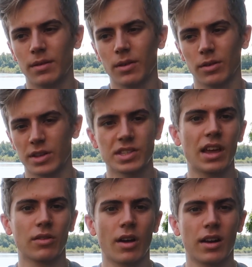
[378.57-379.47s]
or they
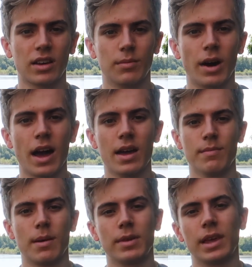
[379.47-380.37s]
say they're not gonna buy
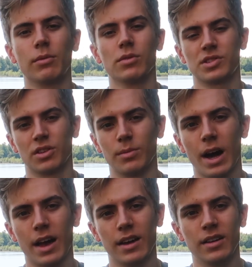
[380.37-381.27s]
it, maybe they will still
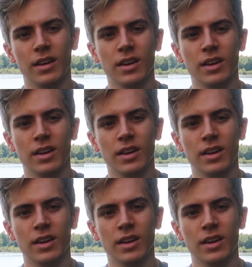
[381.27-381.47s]
buy it.